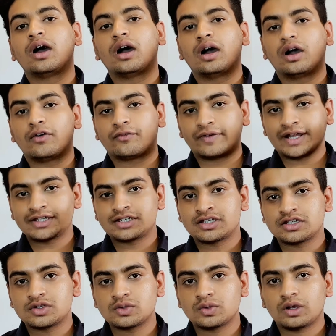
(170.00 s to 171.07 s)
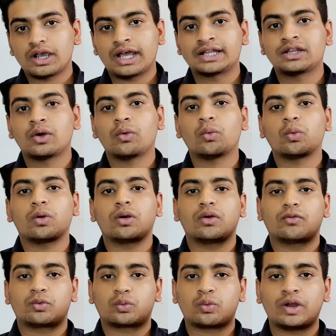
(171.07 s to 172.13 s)
fresh issue, and the
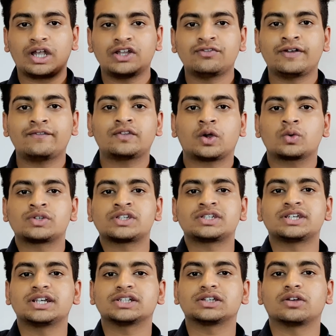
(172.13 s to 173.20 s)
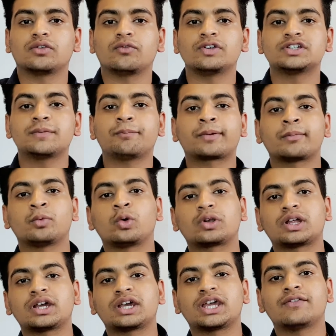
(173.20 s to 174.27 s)
25,000 shares which the promoter
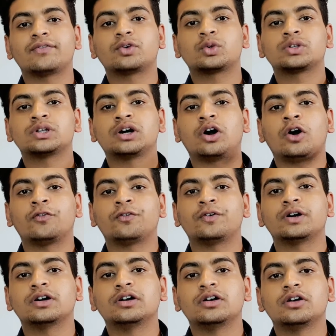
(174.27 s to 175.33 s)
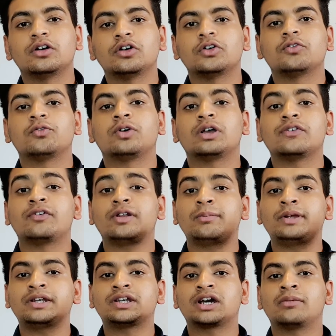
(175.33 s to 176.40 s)
gave to the offer will be
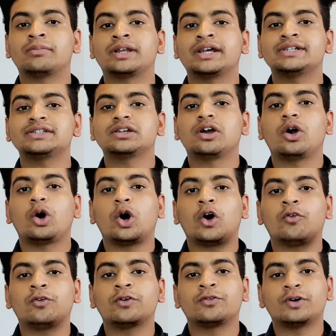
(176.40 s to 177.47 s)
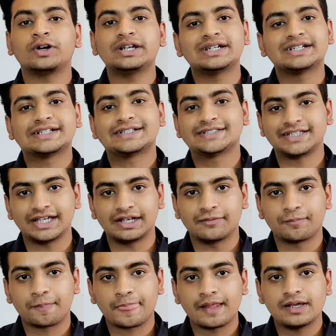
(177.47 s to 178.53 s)
termed as offer for sale.
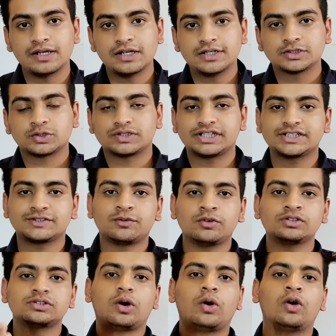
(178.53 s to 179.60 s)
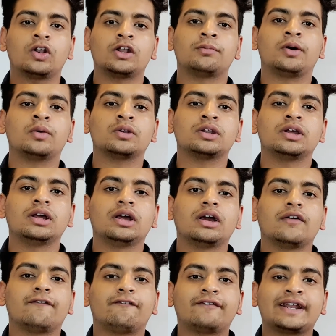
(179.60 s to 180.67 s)
So this was all about
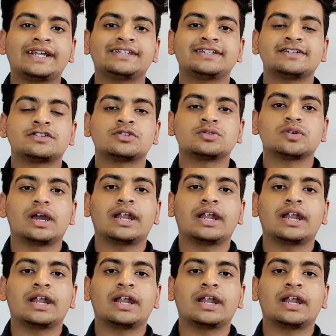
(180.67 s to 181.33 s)
fresh issue and